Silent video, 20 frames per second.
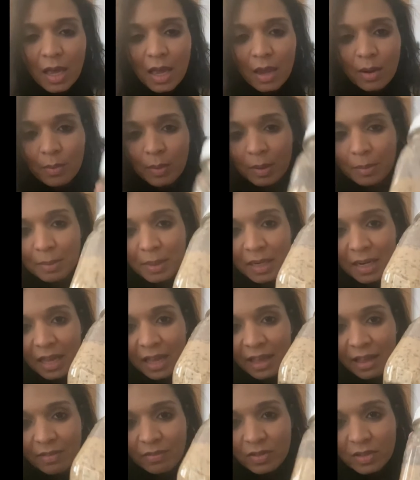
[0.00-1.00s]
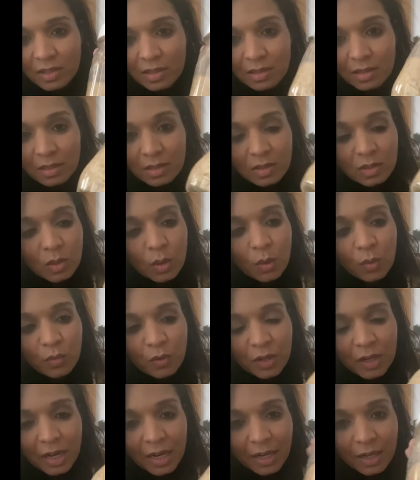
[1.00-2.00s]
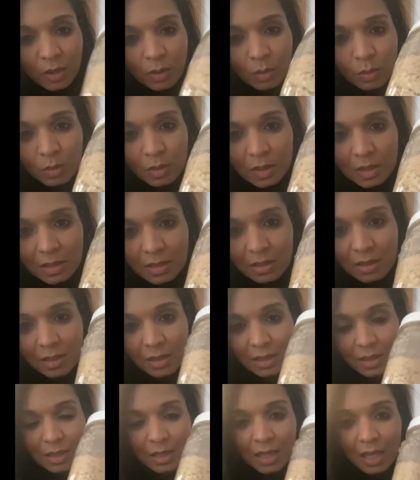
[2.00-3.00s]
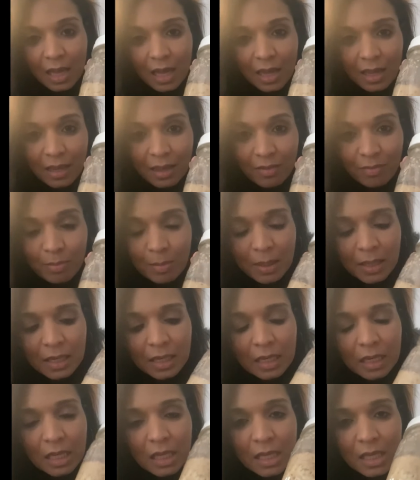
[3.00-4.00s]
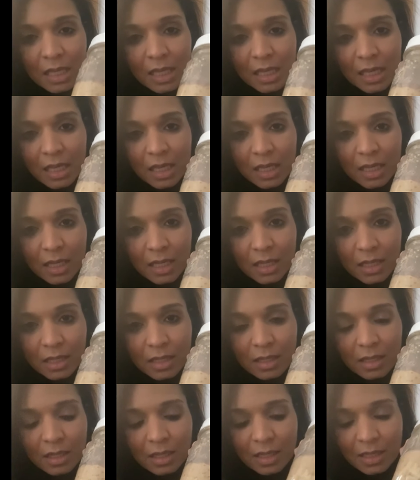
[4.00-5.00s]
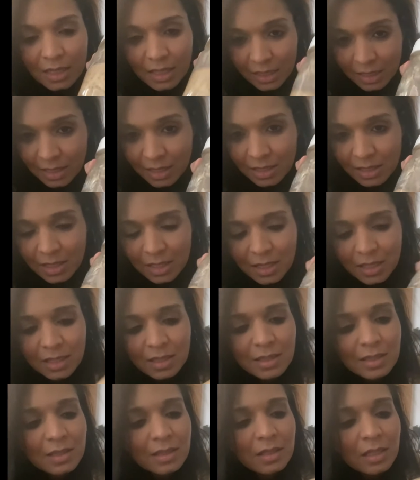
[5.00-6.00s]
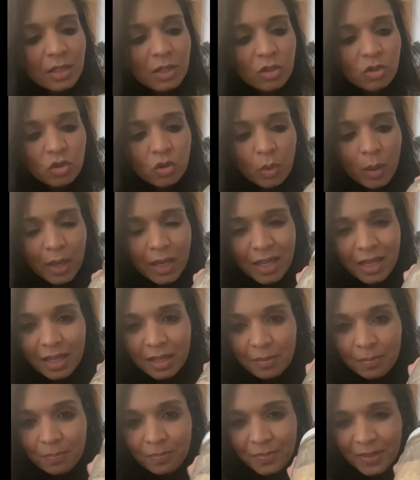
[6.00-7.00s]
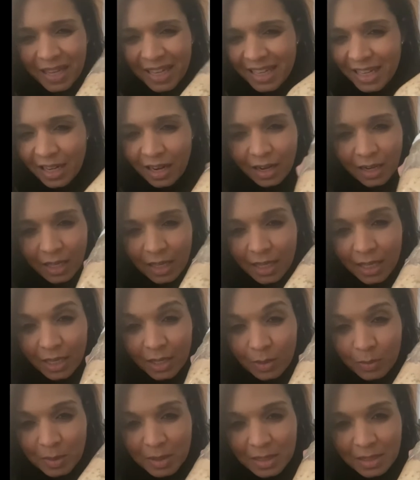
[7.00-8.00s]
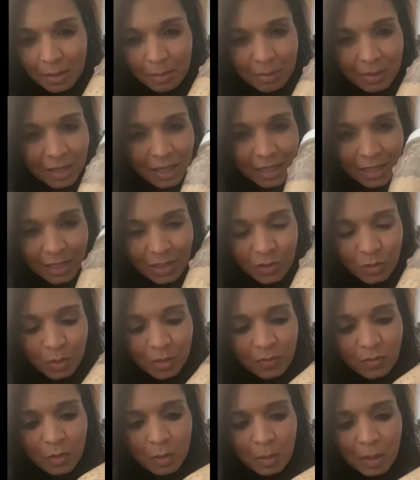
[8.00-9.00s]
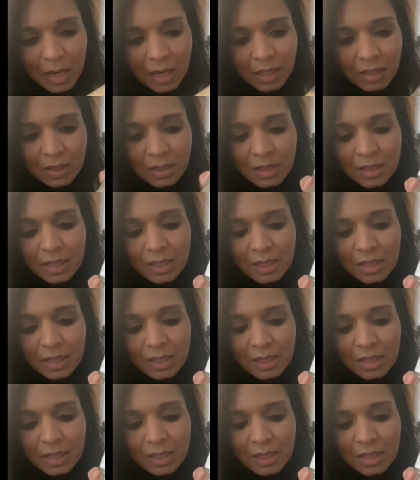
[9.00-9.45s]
And what I'm gonna have is this overnight oats. I have been addicted to this and enjoying it. I get on a kick with something and I do it for a while.